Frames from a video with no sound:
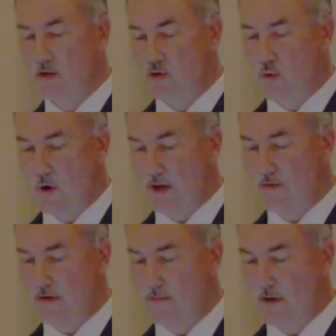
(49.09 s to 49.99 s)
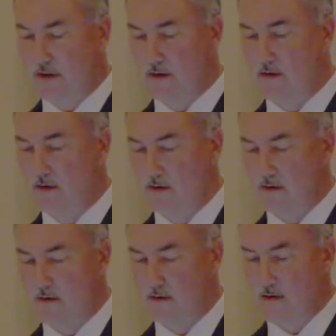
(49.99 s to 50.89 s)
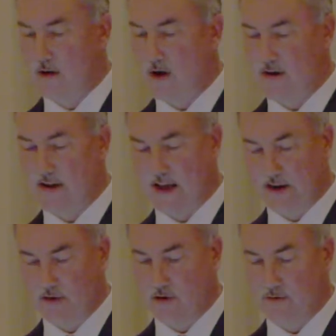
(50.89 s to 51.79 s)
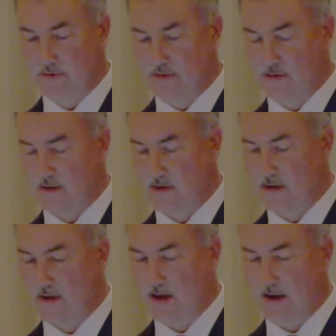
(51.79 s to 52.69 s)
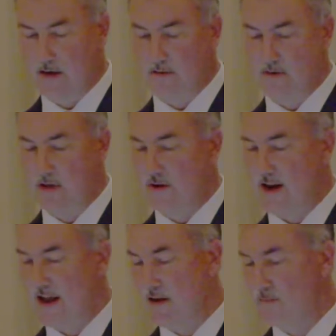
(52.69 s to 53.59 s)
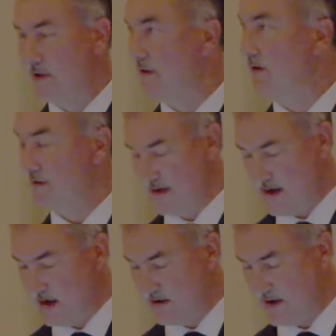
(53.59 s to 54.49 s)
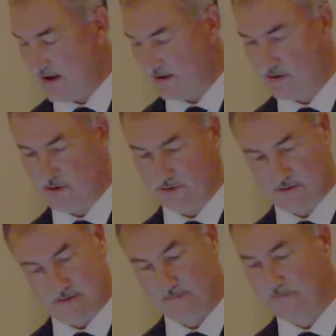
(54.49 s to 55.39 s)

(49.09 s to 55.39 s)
21 million are diagnosed, and another 8 million undiagnosed.